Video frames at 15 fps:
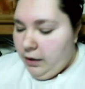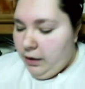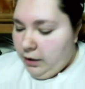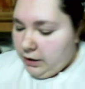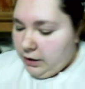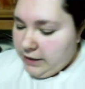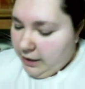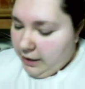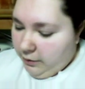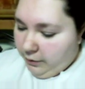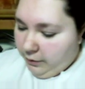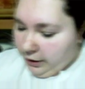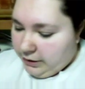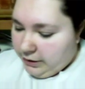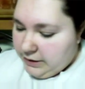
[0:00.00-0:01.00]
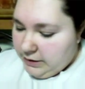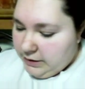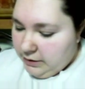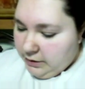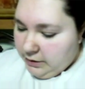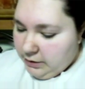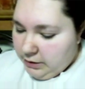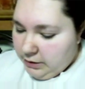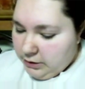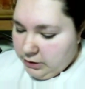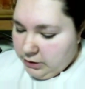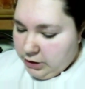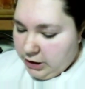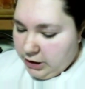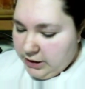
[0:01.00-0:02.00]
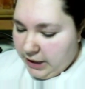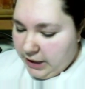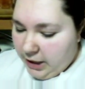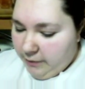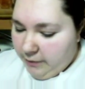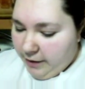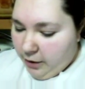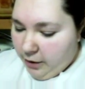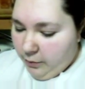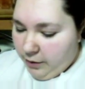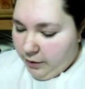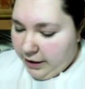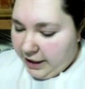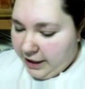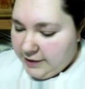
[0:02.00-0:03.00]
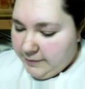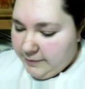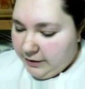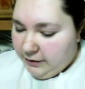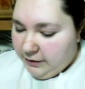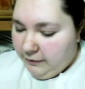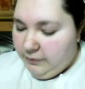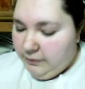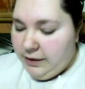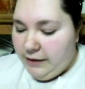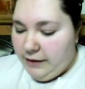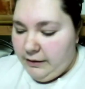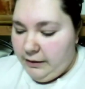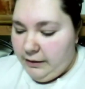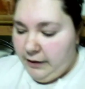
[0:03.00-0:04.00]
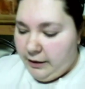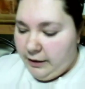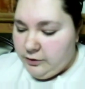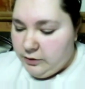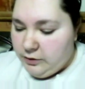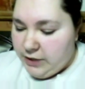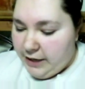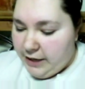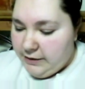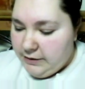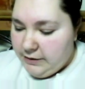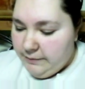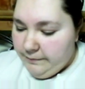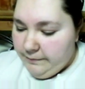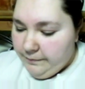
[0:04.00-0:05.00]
Here's how it works. Just think about one aspect of your daily exercise.